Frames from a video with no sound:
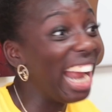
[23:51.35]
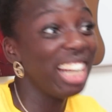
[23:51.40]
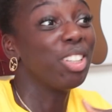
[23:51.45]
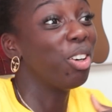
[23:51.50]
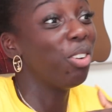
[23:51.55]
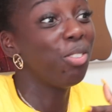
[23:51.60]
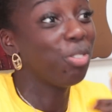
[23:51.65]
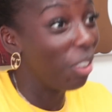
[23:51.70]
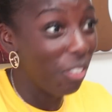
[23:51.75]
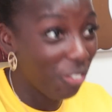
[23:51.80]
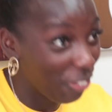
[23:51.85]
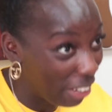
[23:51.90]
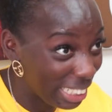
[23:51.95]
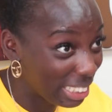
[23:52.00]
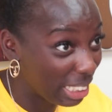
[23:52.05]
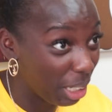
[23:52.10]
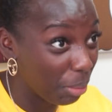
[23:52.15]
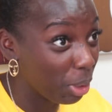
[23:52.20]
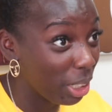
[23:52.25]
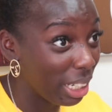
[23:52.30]
I know for a
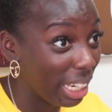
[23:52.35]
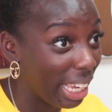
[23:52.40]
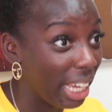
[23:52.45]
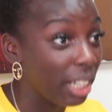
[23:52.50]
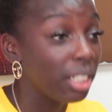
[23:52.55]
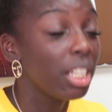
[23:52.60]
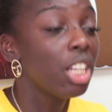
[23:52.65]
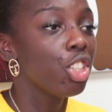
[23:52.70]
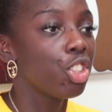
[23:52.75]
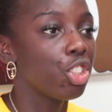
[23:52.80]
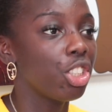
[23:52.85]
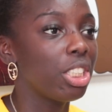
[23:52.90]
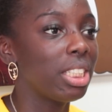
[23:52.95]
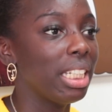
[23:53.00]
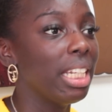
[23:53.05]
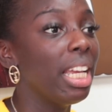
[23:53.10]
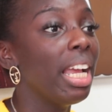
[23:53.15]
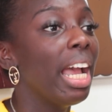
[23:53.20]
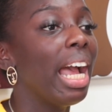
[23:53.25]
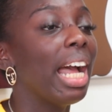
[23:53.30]
fact I'm not lying. Do you
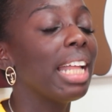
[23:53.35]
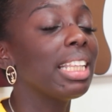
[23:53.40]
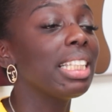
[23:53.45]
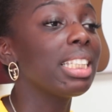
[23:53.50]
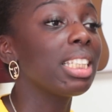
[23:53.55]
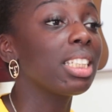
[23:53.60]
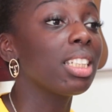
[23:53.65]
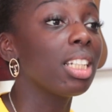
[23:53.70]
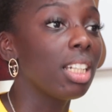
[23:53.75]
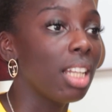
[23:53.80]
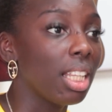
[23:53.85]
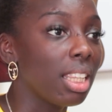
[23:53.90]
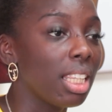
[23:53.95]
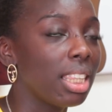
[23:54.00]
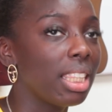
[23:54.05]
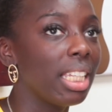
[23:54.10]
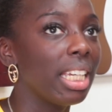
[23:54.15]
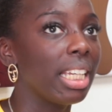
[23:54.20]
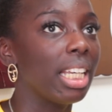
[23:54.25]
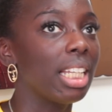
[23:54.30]
see? And this is another
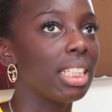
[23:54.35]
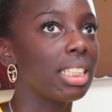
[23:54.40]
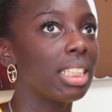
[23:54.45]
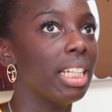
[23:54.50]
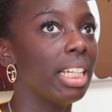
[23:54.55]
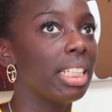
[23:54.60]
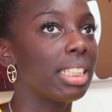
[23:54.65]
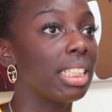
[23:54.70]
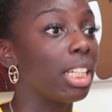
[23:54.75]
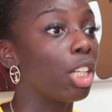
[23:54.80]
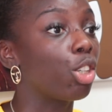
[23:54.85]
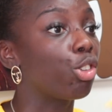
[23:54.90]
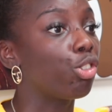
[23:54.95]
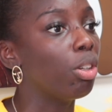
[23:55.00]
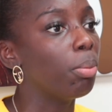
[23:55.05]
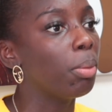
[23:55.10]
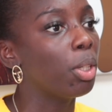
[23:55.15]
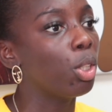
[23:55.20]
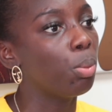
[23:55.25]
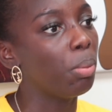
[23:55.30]
thing. It's a, it's an
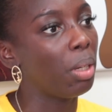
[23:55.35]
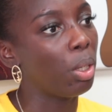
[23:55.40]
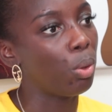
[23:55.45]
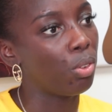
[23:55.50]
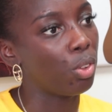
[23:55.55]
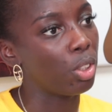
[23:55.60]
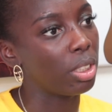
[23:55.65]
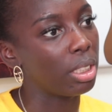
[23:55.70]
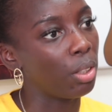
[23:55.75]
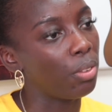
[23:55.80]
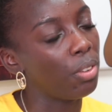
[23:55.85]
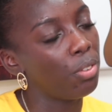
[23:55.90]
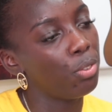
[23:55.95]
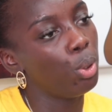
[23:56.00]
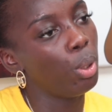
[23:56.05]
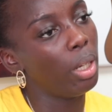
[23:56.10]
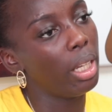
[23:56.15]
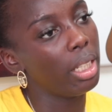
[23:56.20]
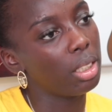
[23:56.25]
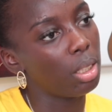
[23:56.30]
agreement you make with yourself. If
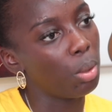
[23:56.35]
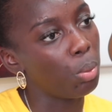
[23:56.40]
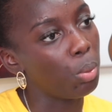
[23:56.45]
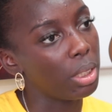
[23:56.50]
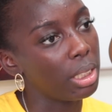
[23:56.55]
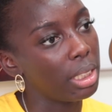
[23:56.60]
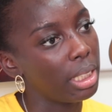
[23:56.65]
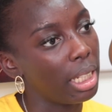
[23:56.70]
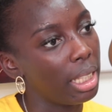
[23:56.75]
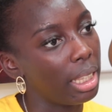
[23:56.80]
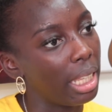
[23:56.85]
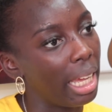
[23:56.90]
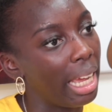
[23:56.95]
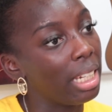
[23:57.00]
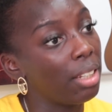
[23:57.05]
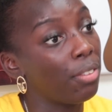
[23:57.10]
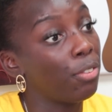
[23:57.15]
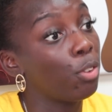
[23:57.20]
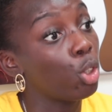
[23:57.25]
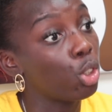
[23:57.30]
you hear someone say that,
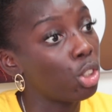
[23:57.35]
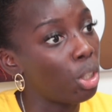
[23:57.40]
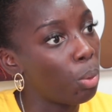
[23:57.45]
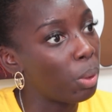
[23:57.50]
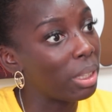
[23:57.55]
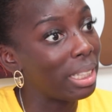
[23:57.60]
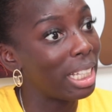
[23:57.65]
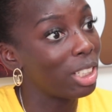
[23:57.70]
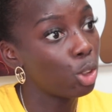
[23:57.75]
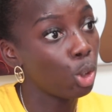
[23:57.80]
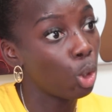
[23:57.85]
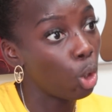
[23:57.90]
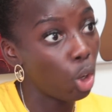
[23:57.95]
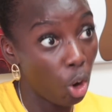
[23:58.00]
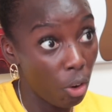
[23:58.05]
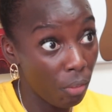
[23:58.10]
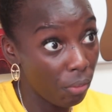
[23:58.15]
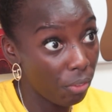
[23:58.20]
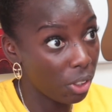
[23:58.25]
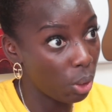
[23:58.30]
and if you're someone that's
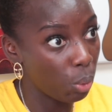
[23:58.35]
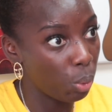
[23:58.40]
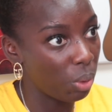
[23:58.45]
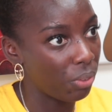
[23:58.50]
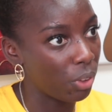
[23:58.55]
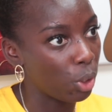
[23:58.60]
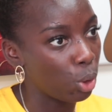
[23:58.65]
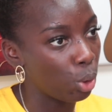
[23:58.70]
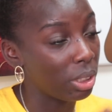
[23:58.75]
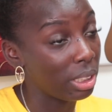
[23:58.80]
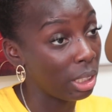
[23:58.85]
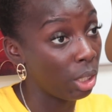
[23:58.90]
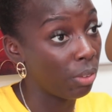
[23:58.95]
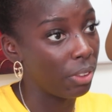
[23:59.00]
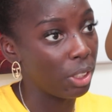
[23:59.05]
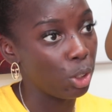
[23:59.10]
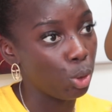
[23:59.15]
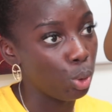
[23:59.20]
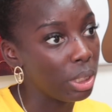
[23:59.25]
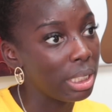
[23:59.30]
not confident within
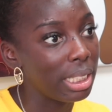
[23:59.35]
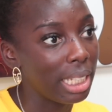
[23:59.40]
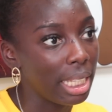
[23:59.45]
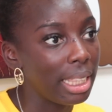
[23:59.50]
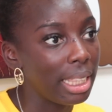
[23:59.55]
yourself, and you, you